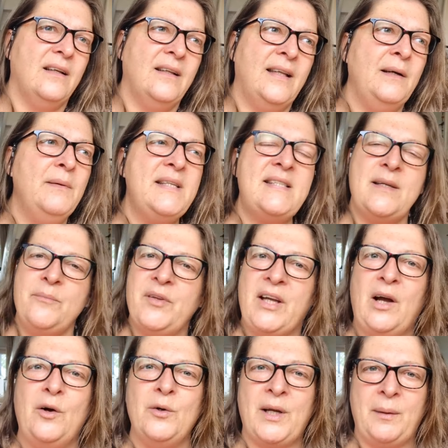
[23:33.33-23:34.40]
There was something
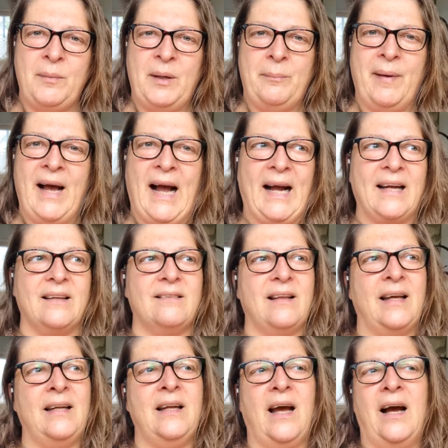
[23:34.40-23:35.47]
holding me back,
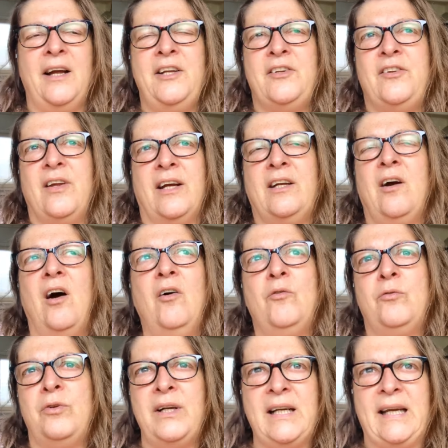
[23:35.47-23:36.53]
and I can't
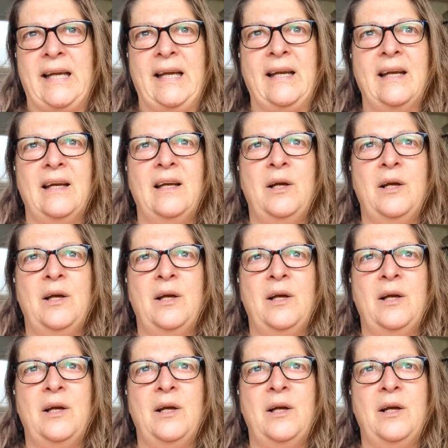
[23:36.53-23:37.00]
really